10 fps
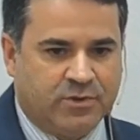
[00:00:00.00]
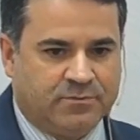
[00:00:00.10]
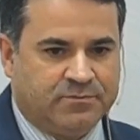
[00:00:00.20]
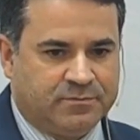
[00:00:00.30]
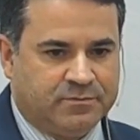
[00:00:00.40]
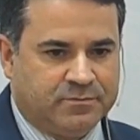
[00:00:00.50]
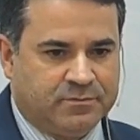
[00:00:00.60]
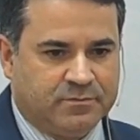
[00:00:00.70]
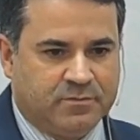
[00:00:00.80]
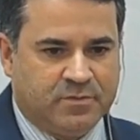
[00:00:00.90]
had to
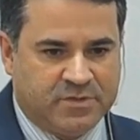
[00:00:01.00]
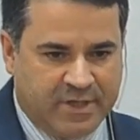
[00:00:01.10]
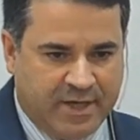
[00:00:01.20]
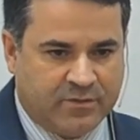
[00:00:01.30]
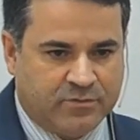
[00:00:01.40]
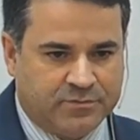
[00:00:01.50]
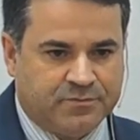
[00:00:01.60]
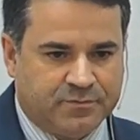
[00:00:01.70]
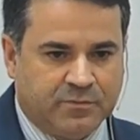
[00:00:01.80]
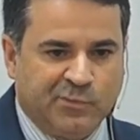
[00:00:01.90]
go in the
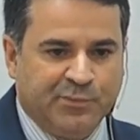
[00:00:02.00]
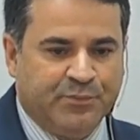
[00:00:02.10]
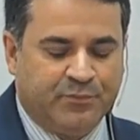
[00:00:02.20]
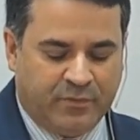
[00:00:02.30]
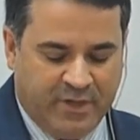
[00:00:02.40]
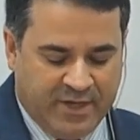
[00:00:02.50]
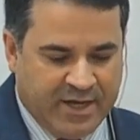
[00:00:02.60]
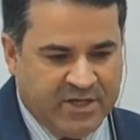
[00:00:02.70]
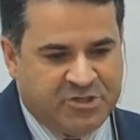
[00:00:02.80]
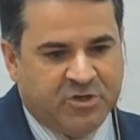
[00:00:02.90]
Passover in
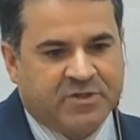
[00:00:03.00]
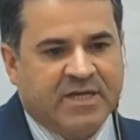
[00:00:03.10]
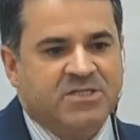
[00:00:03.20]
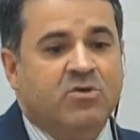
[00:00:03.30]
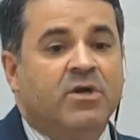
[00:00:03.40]
Jerusalem.